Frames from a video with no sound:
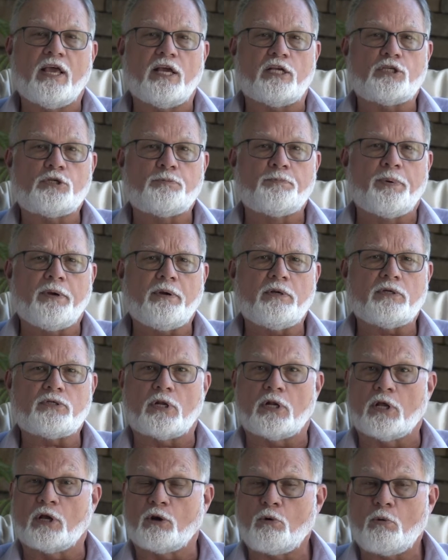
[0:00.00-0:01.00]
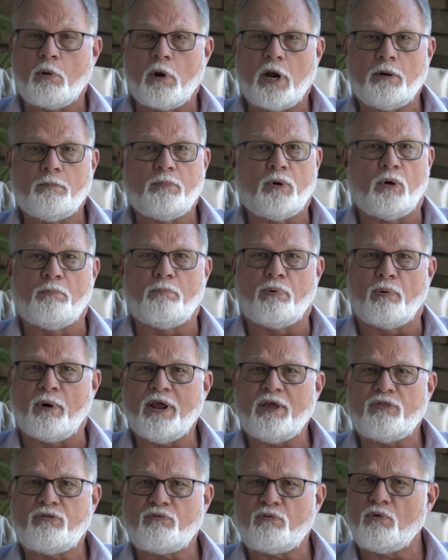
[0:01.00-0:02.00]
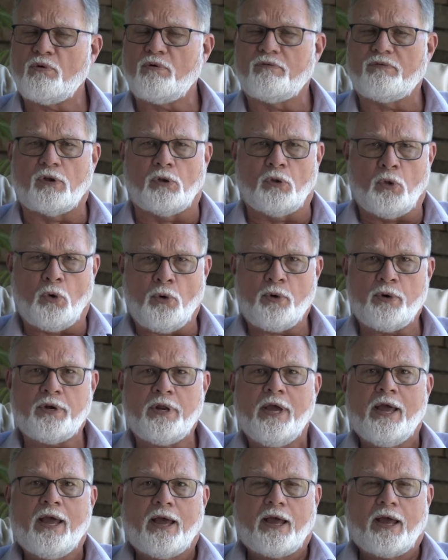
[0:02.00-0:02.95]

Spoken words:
they experienced an incredible breakthrough of the Lord